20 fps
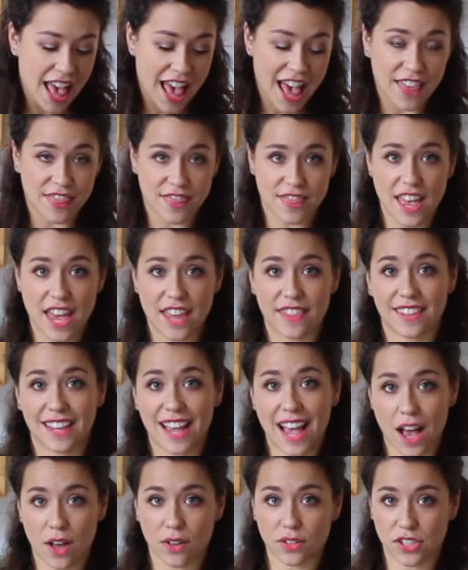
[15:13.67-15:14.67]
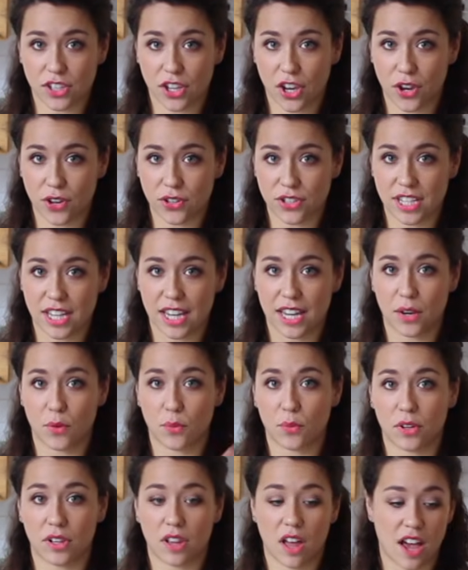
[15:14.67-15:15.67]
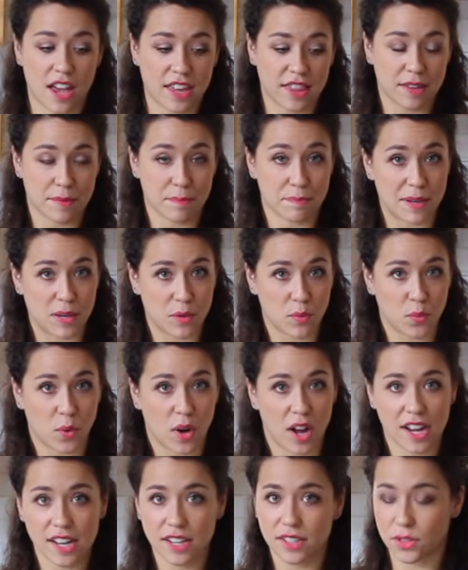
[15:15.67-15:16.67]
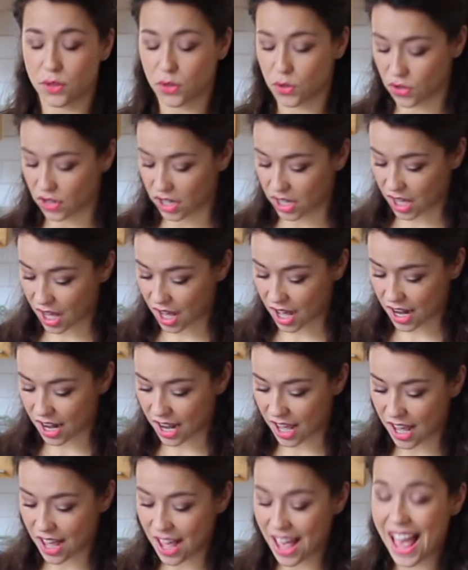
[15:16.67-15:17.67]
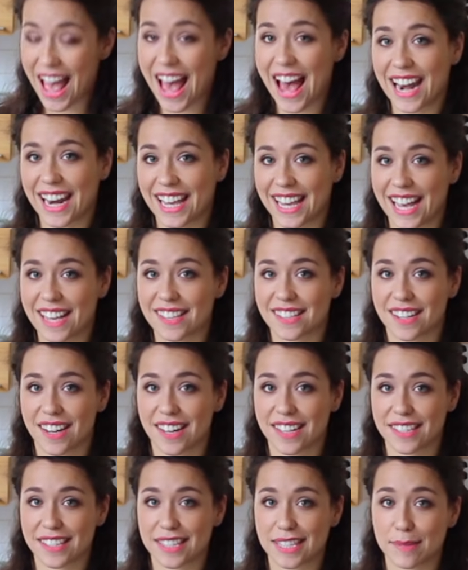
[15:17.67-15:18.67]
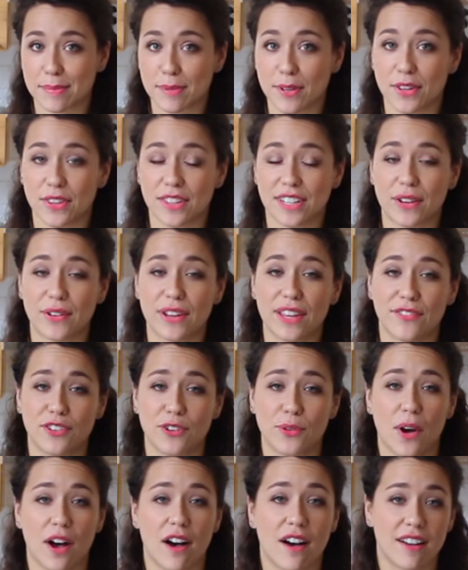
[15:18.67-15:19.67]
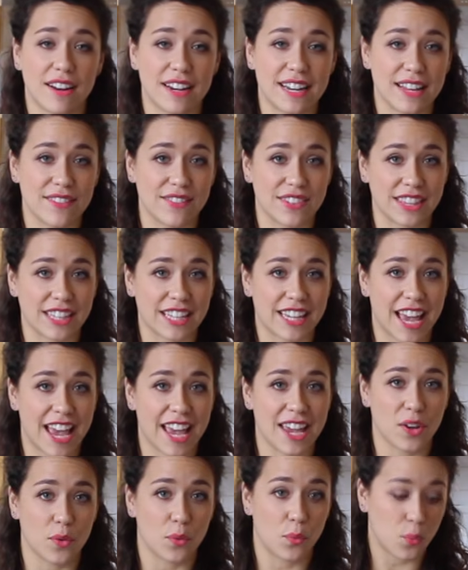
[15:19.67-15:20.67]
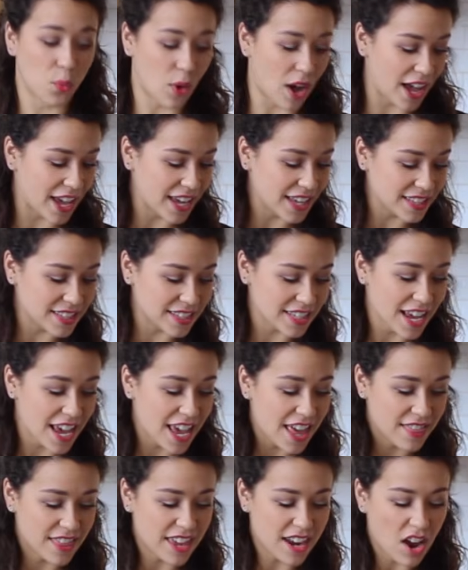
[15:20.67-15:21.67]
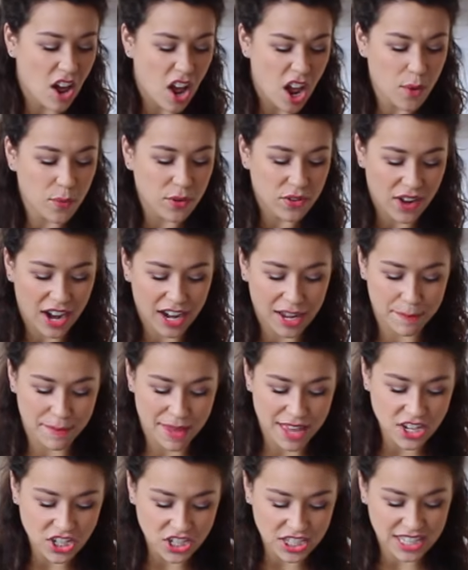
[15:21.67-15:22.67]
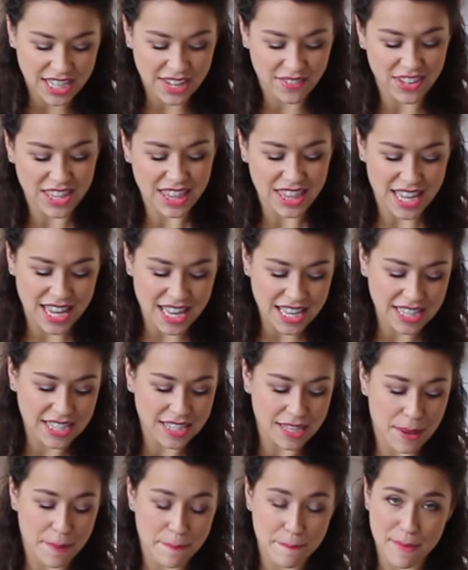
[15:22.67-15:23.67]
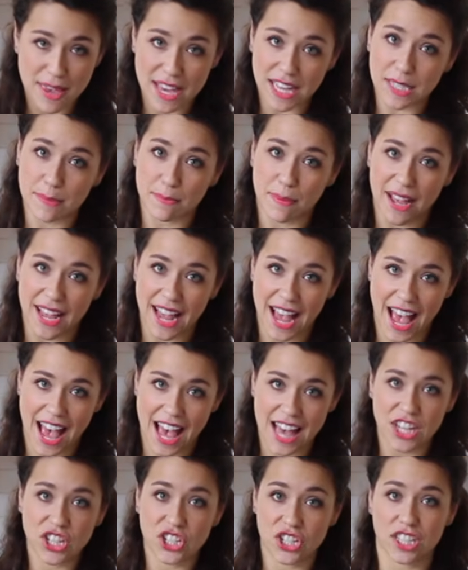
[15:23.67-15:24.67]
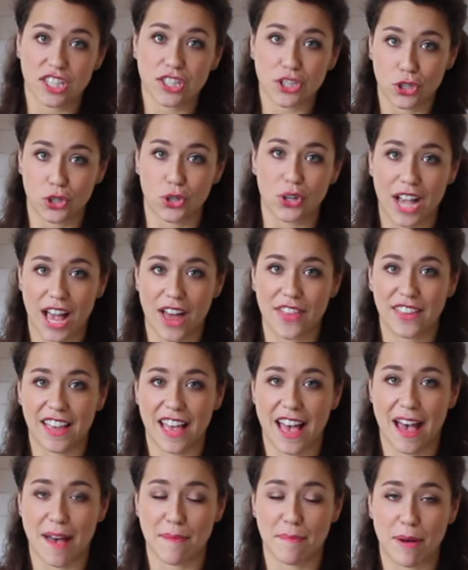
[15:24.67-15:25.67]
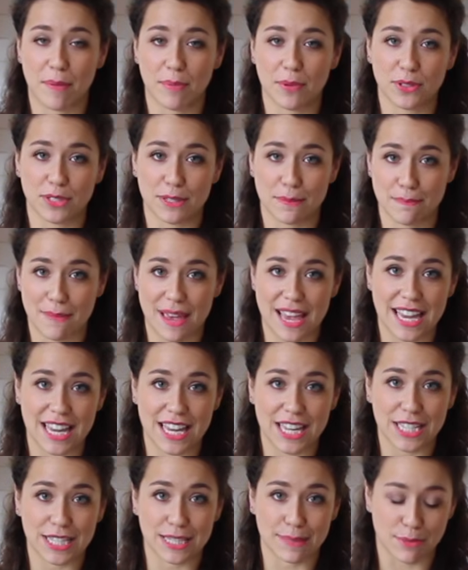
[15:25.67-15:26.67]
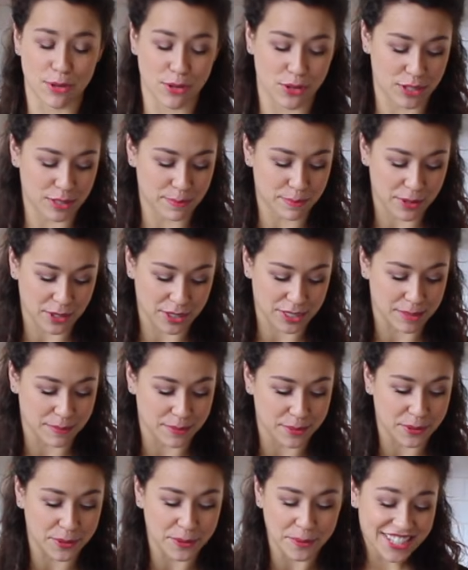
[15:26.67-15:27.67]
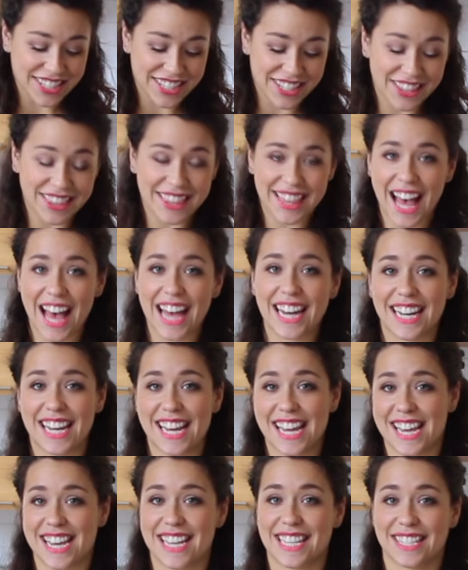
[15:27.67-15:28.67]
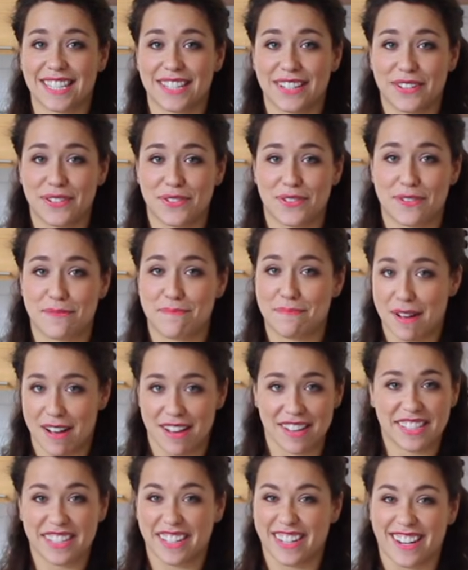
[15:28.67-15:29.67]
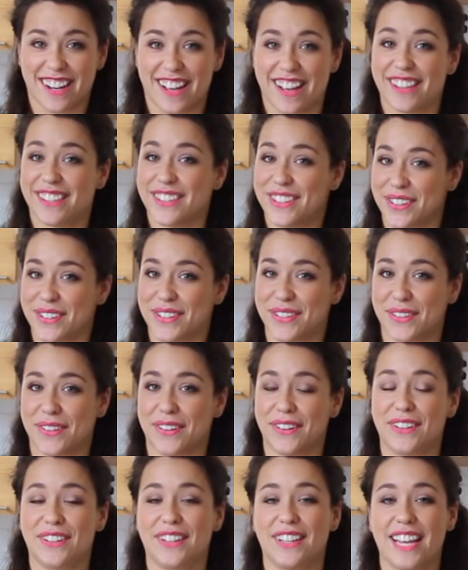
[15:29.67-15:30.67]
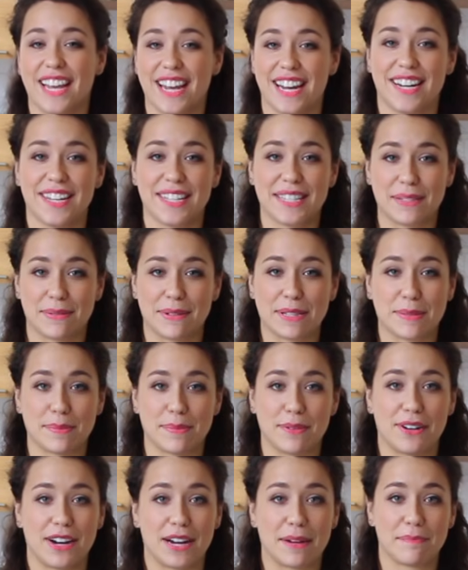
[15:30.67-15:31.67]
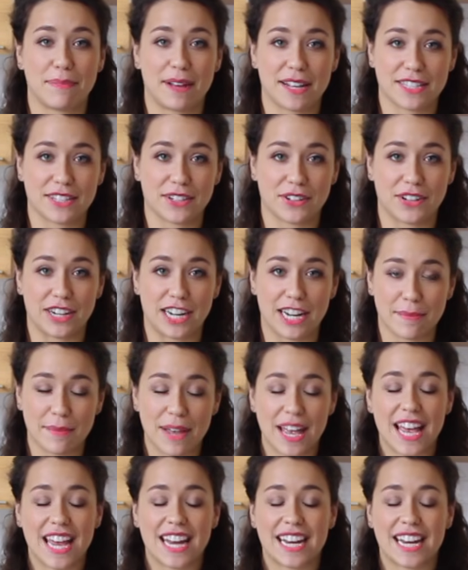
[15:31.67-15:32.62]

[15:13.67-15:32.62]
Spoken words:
And then the outer coating will either be white or a colour, and it gets nice and smooth. Now, if you are leaving the cake white, then I would recommend just giving this a mix by hand just to knock out the air bubbles and make it as smooth as possible. So that is your masterclass tutorial in Swiss meringue buttercream.